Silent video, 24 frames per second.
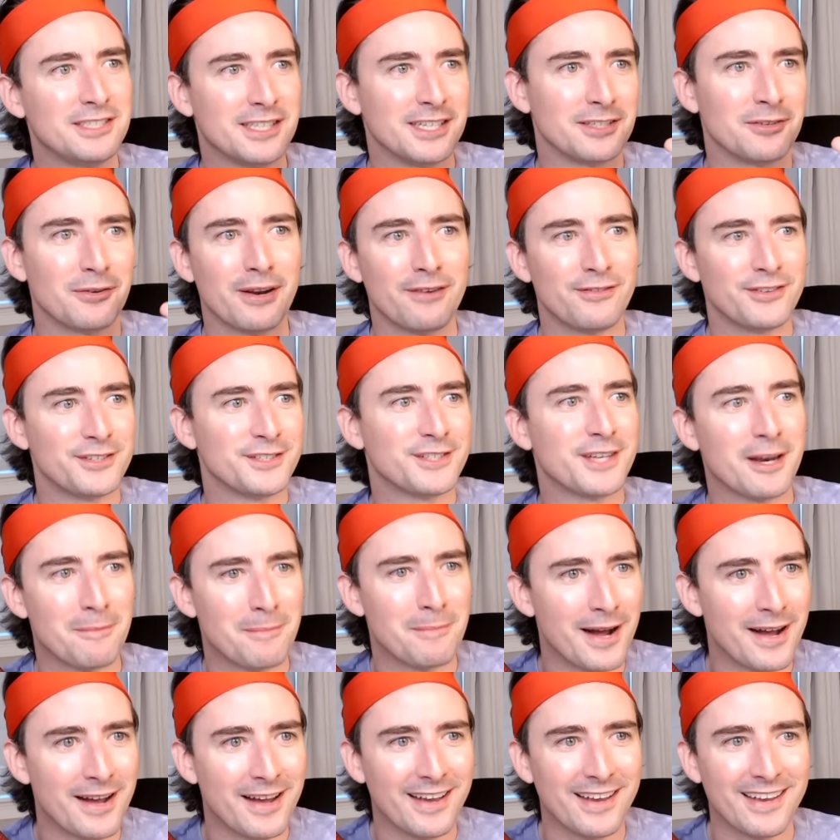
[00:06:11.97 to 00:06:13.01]
that don't have insider
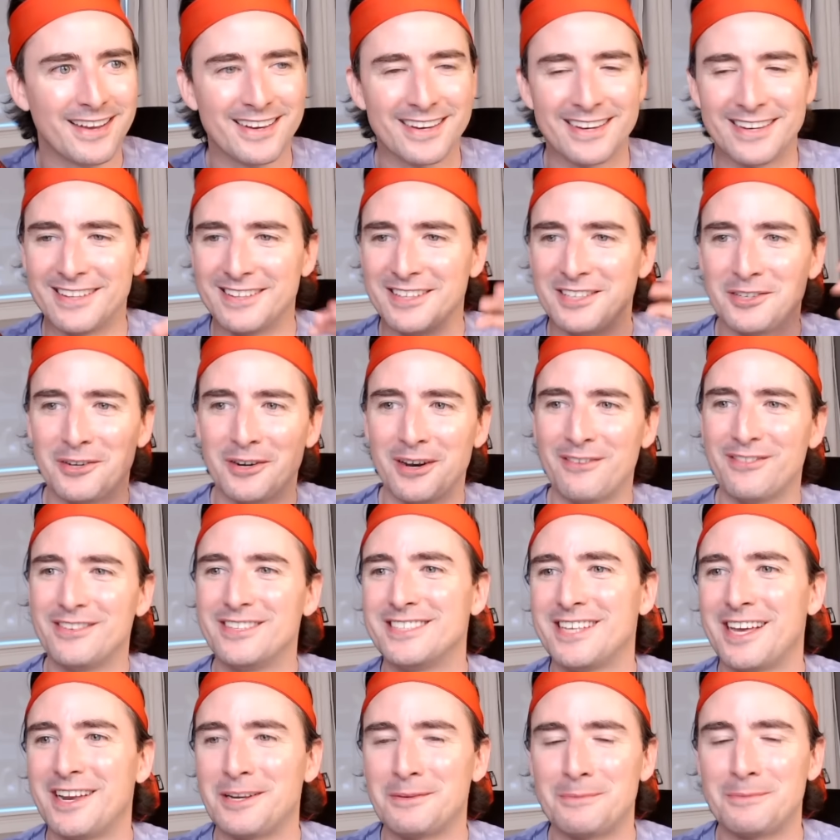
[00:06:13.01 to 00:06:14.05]
buying, that don't have
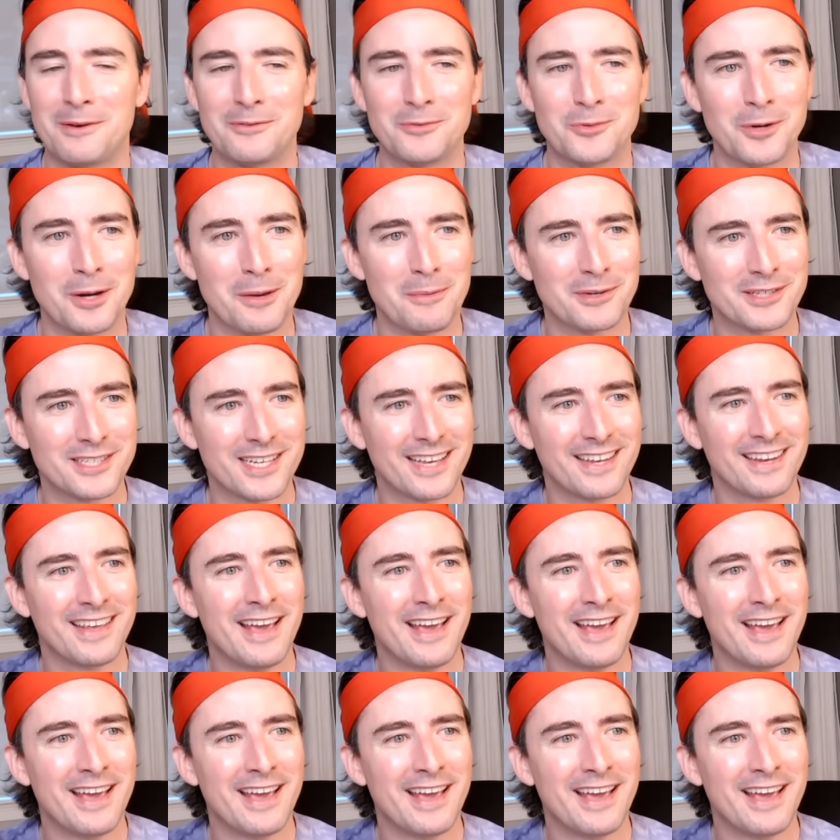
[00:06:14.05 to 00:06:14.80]
insiders above 20%.